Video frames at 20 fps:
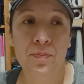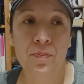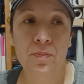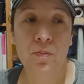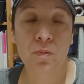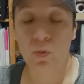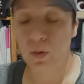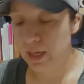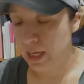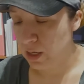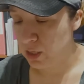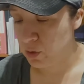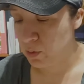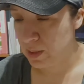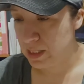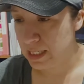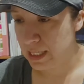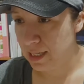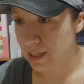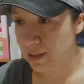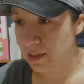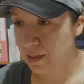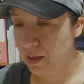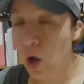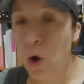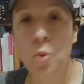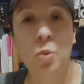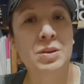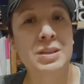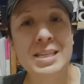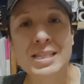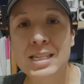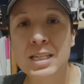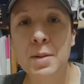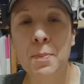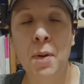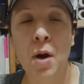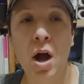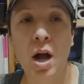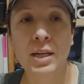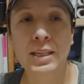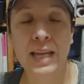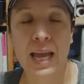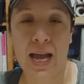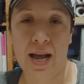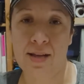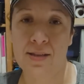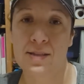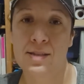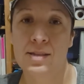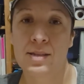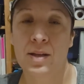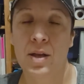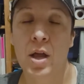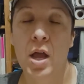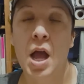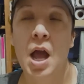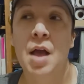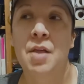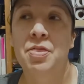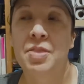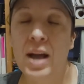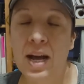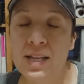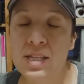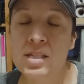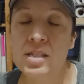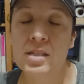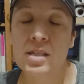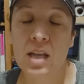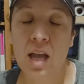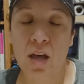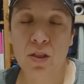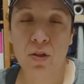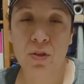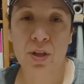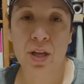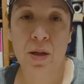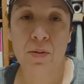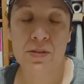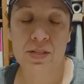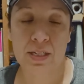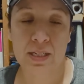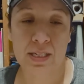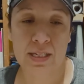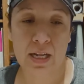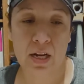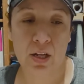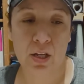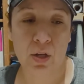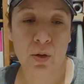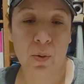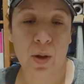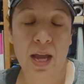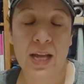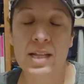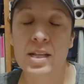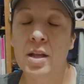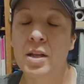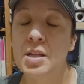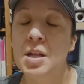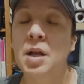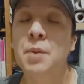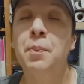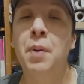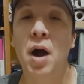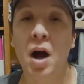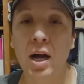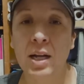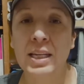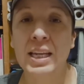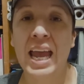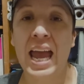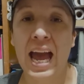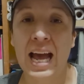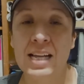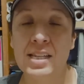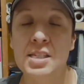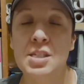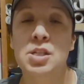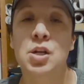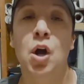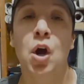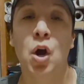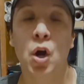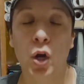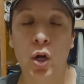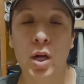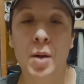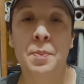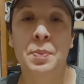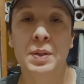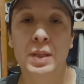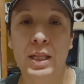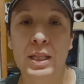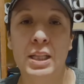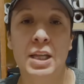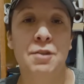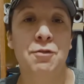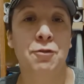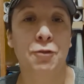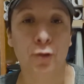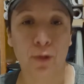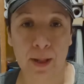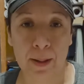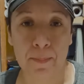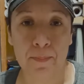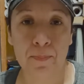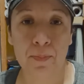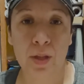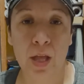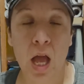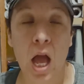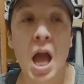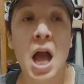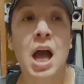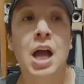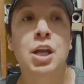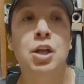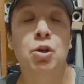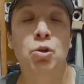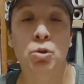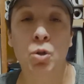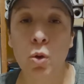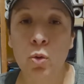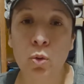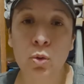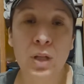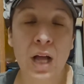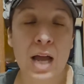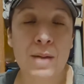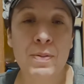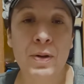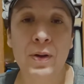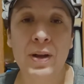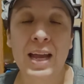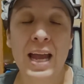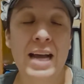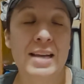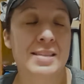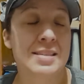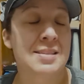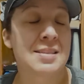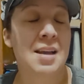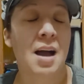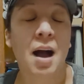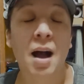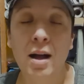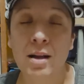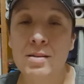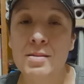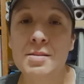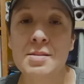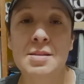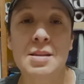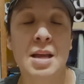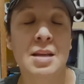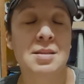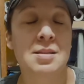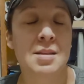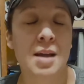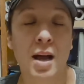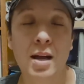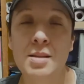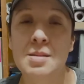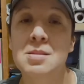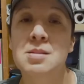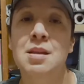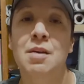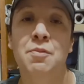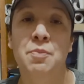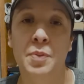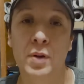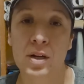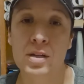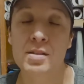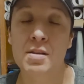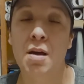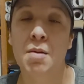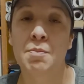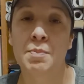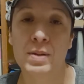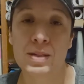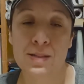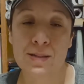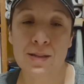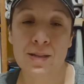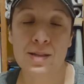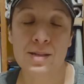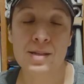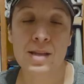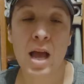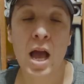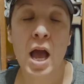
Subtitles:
what else was it? Oh, listen to podcasts. That's the other thing I was going to tell you. Podcasts are completely free. Your local library has tons and tons of books on business,